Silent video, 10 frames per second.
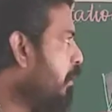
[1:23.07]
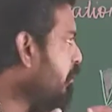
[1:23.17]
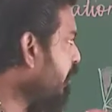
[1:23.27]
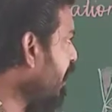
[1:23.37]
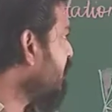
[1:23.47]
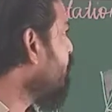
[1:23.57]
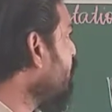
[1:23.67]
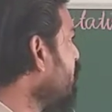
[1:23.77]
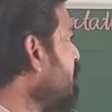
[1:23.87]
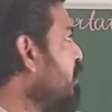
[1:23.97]

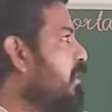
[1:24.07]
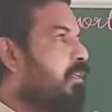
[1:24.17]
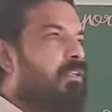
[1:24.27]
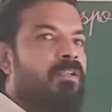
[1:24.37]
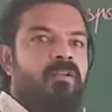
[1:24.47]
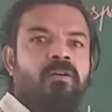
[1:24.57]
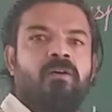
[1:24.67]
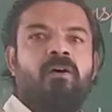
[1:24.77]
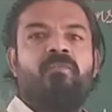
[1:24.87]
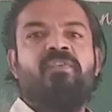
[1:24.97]
transportation
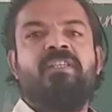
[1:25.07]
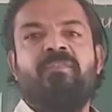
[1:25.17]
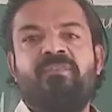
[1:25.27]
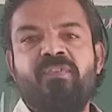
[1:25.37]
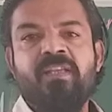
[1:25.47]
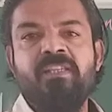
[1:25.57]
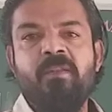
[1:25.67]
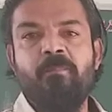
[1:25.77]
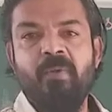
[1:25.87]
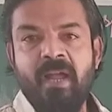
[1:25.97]
of a substance
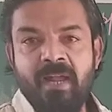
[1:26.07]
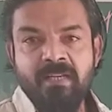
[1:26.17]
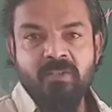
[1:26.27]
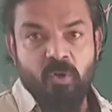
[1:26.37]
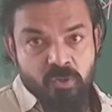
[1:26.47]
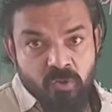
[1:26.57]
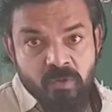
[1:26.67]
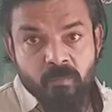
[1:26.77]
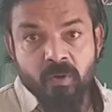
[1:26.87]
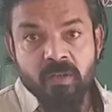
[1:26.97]
in plants
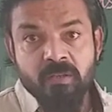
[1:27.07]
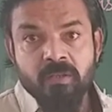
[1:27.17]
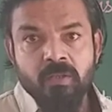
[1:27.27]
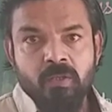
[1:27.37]
also important.